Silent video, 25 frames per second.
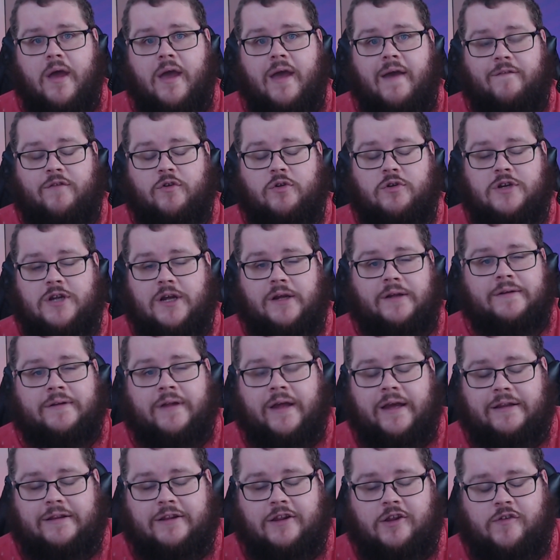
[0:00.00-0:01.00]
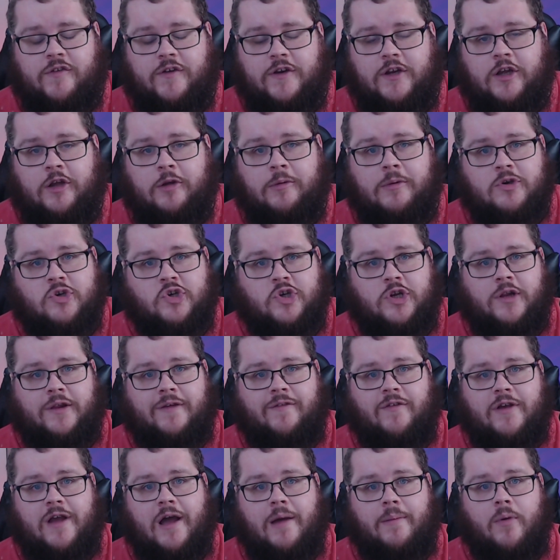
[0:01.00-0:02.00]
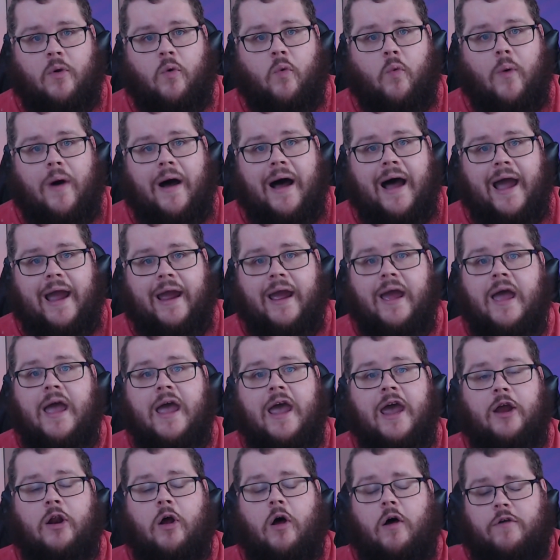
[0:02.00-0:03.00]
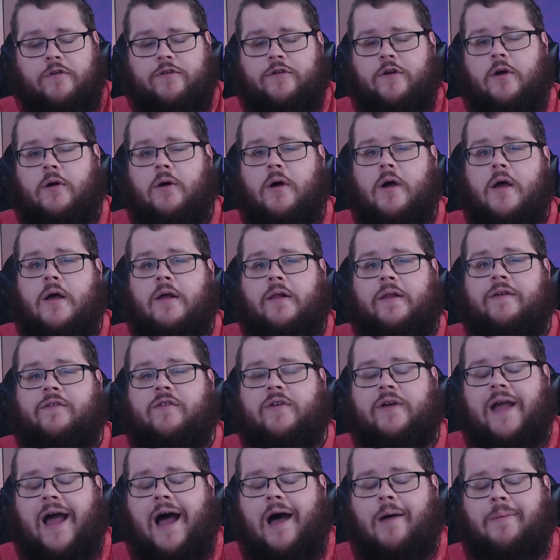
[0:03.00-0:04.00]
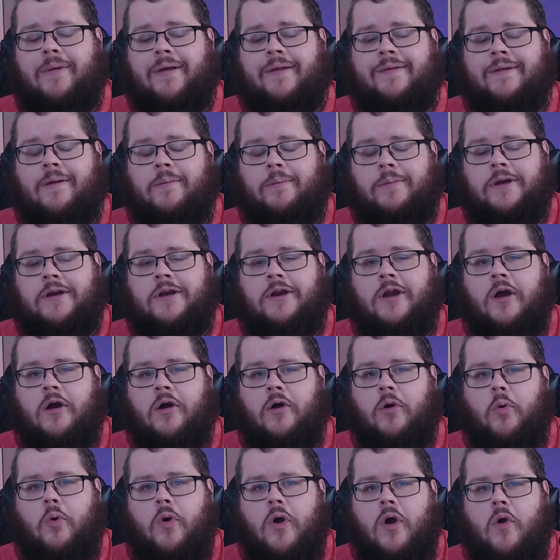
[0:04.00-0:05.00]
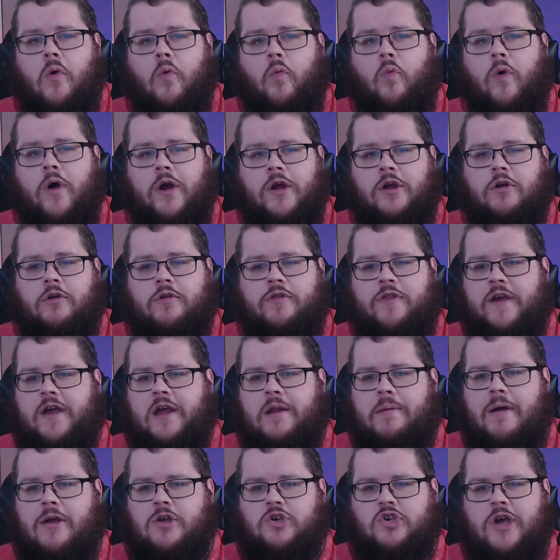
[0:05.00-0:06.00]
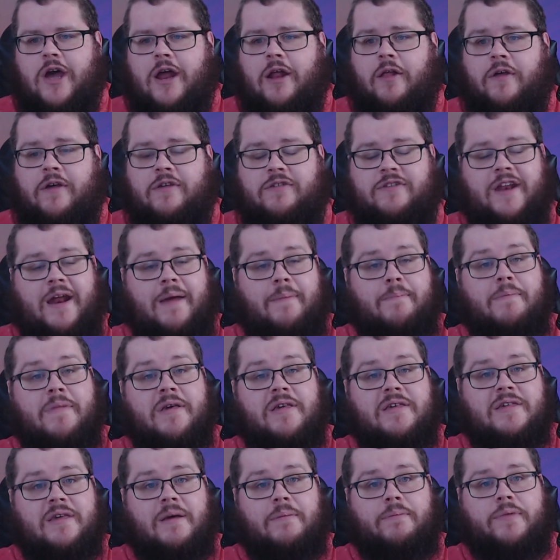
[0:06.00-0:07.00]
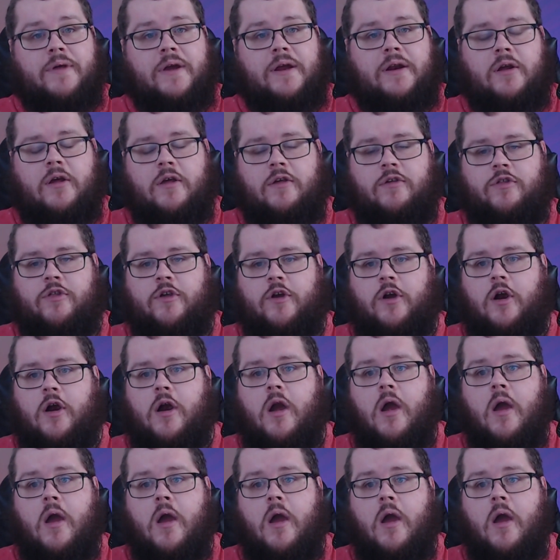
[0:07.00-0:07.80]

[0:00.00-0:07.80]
If you didn't like this video, make sure to leave a comment why. And also, leave a comment and let me know what you're thinking about Shadowlands. Did I miss something? Is there